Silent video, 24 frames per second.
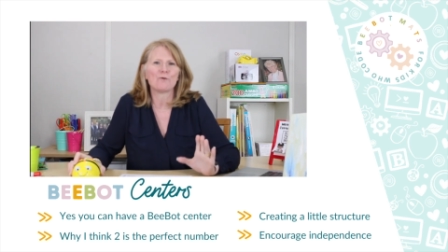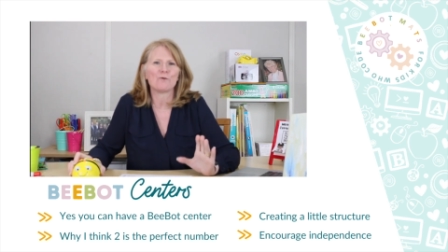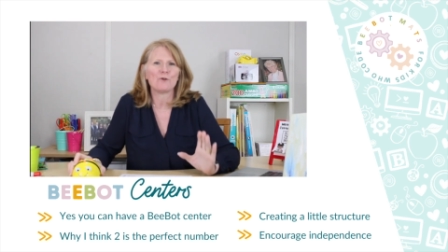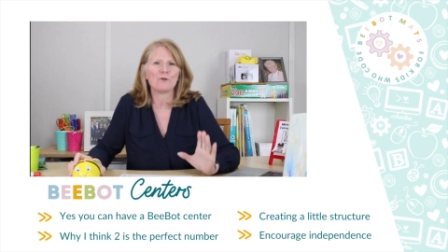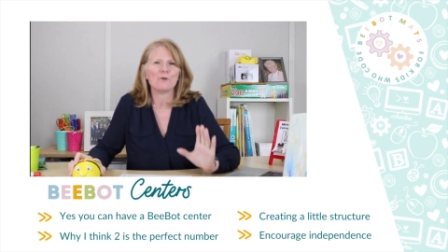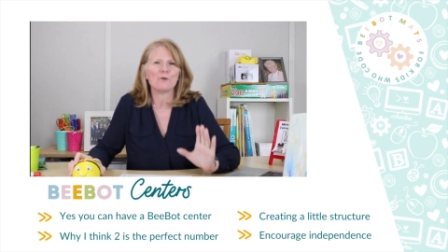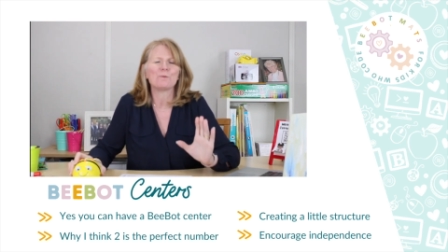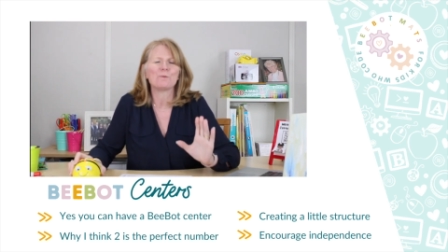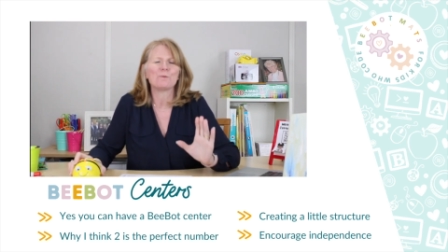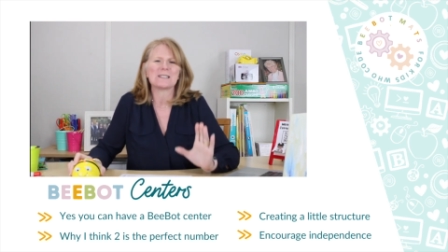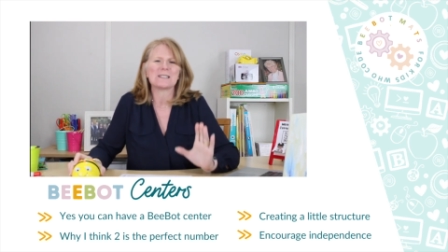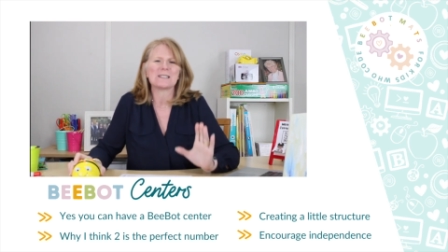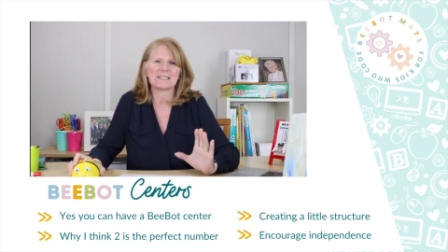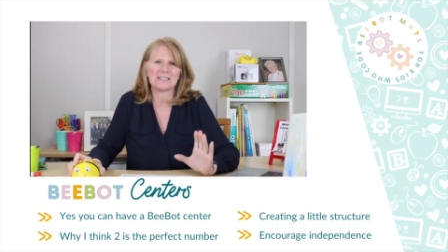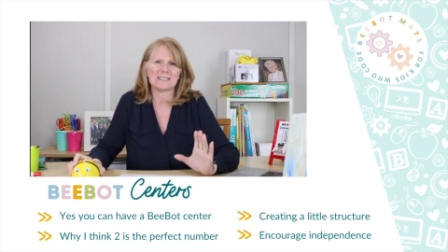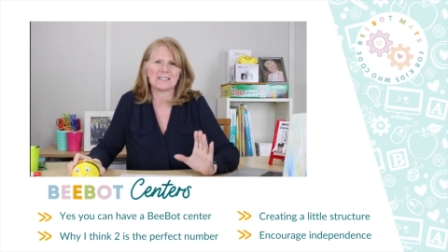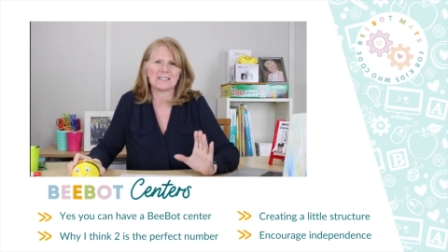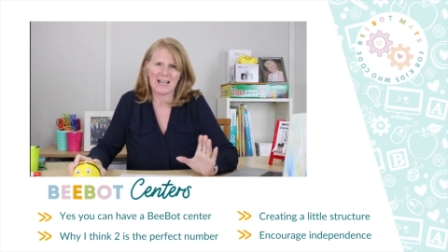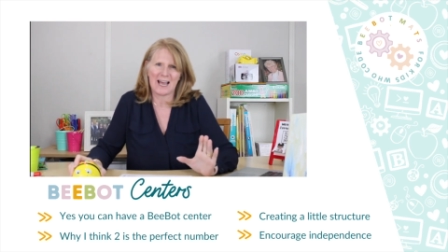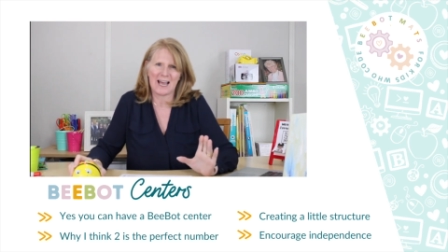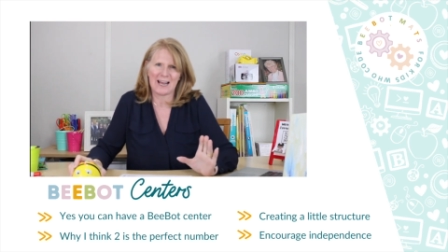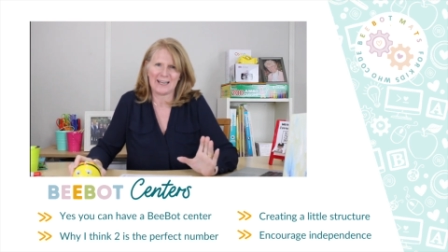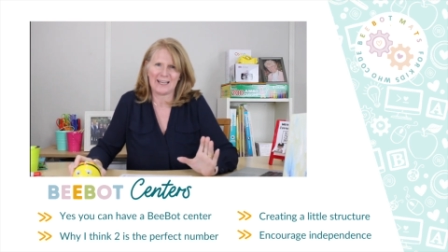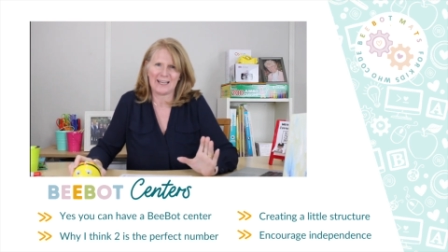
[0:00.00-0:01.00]
group
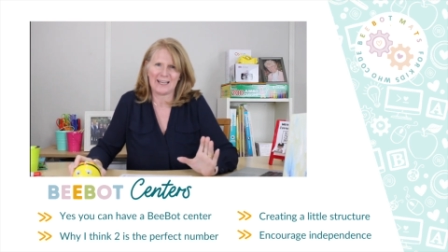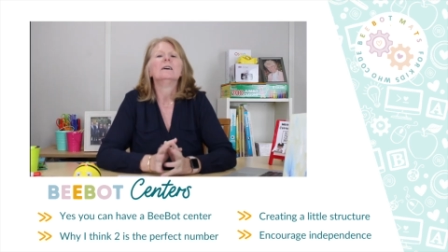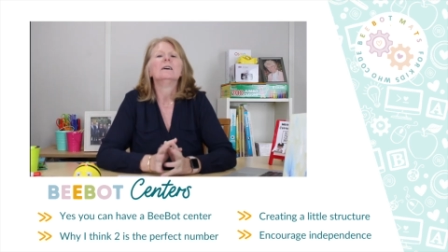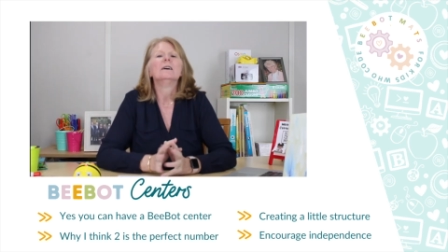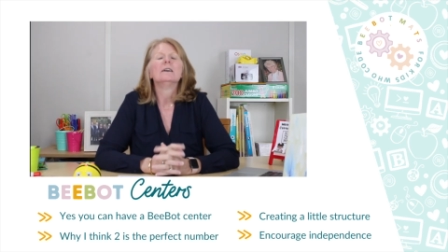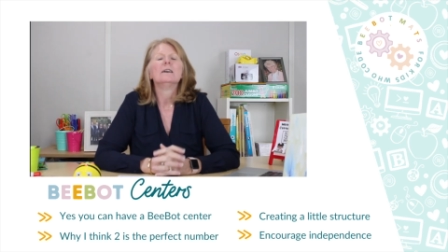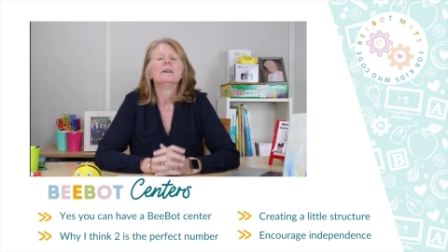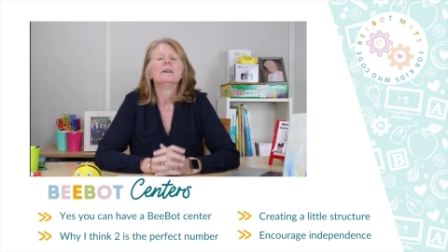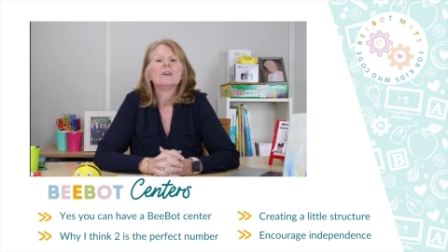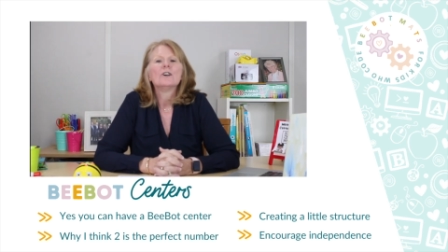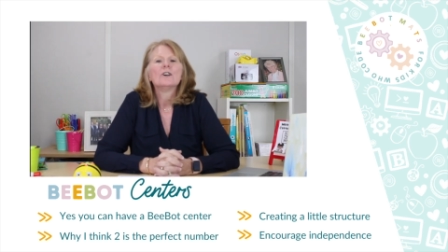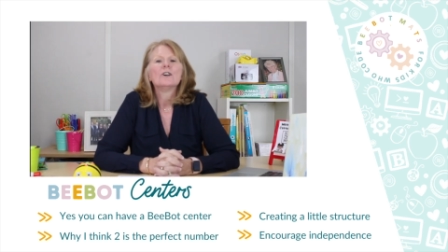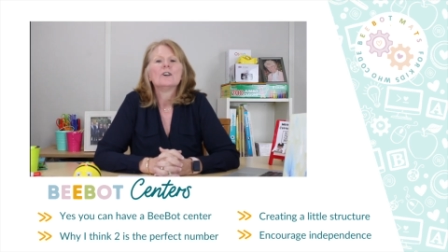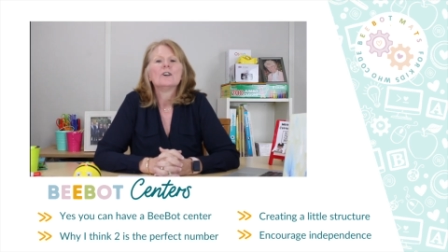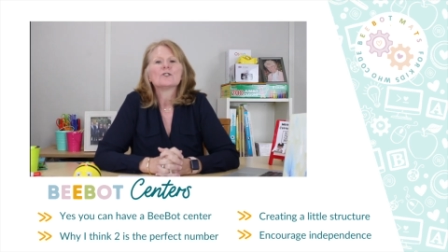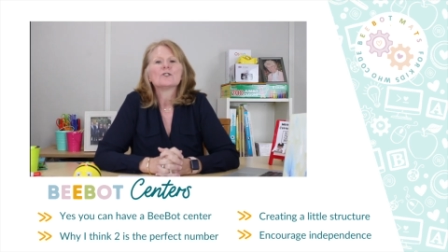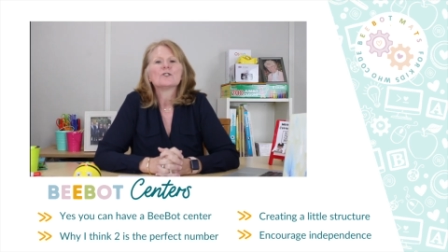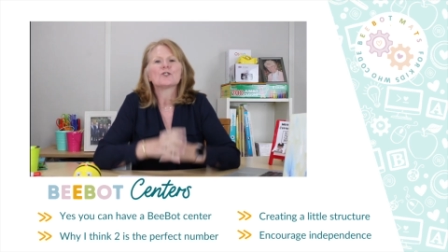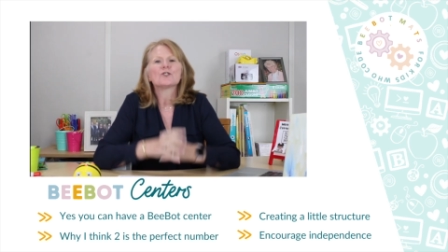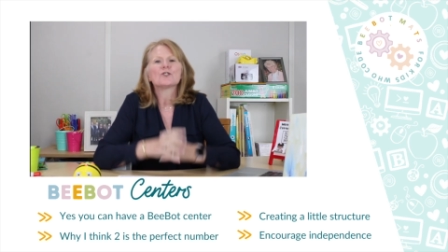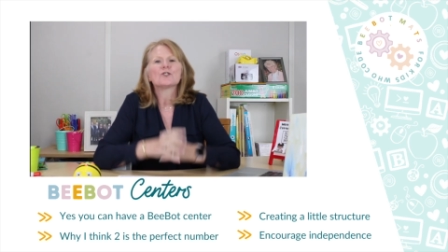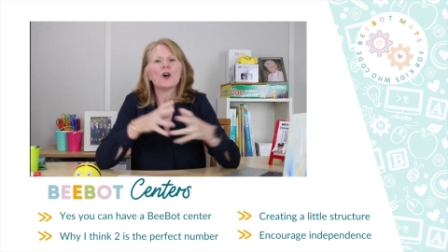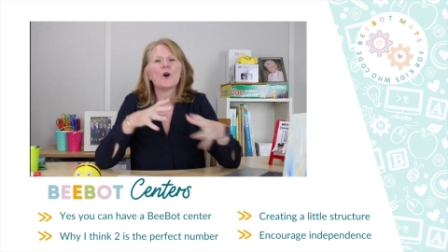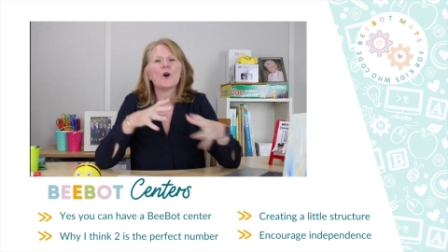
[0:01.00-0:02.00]
setting.
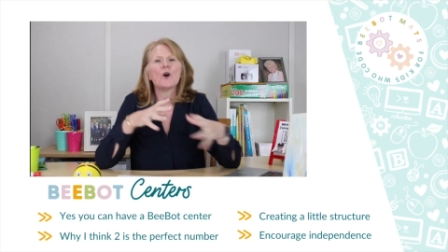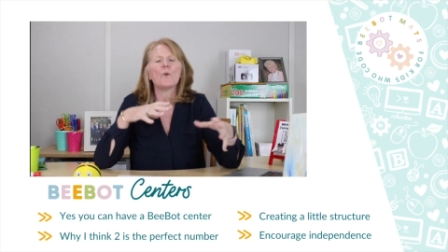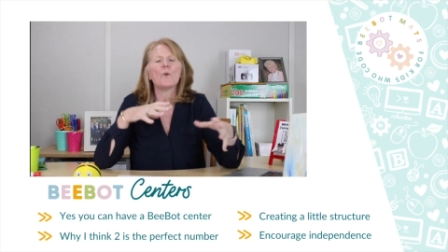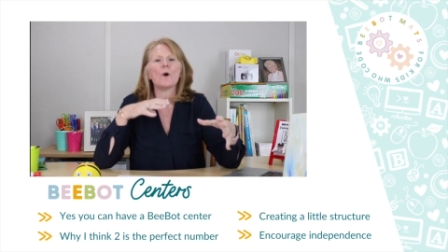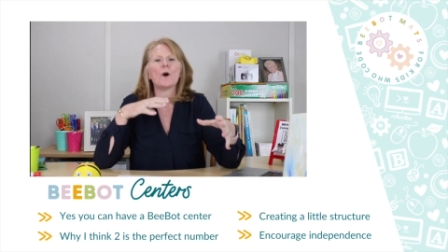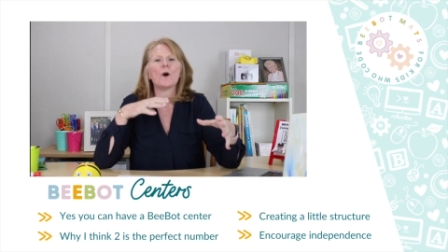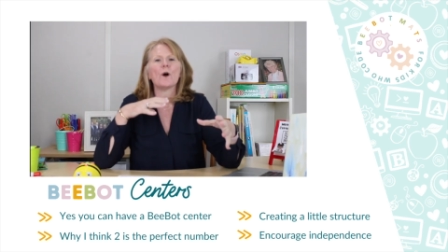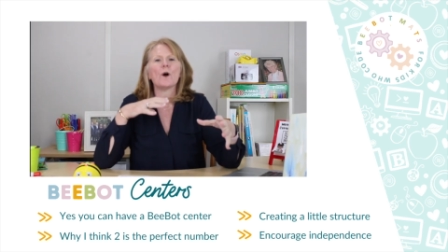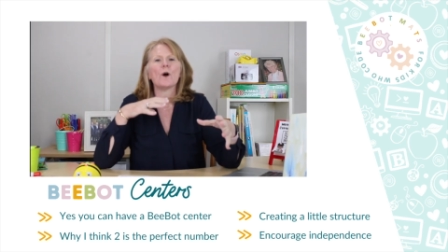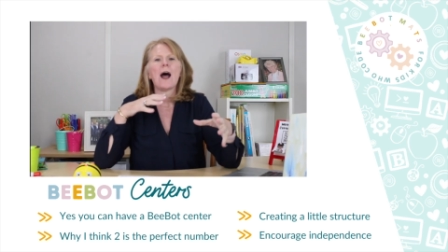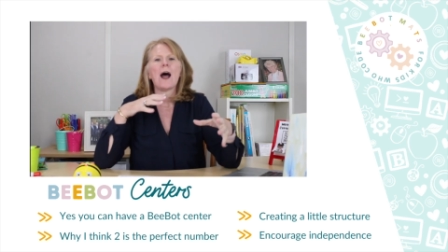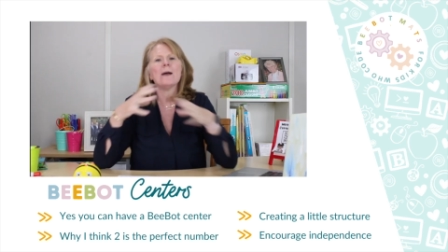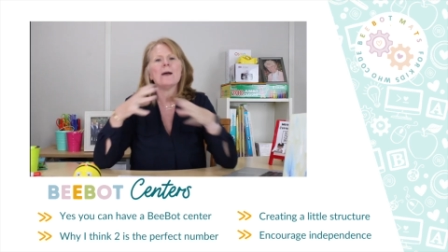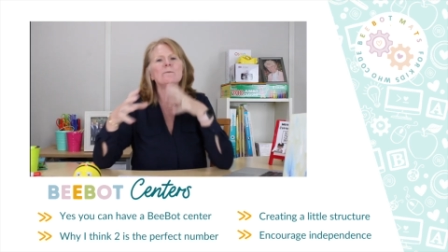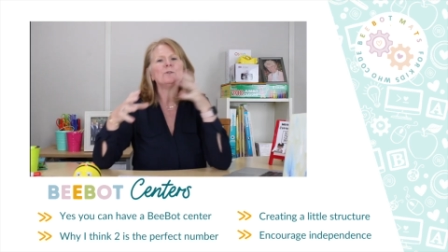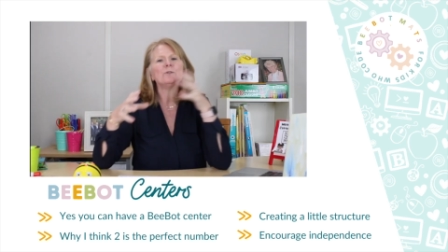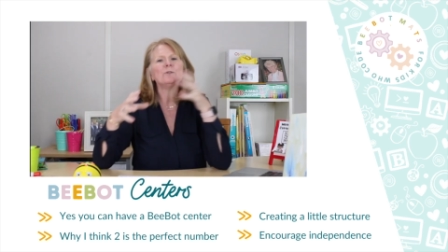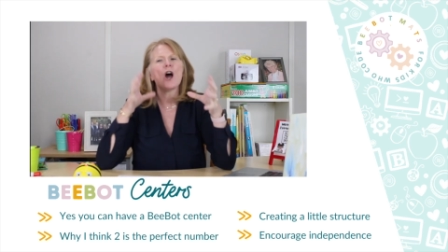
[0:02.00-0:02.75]
So I'm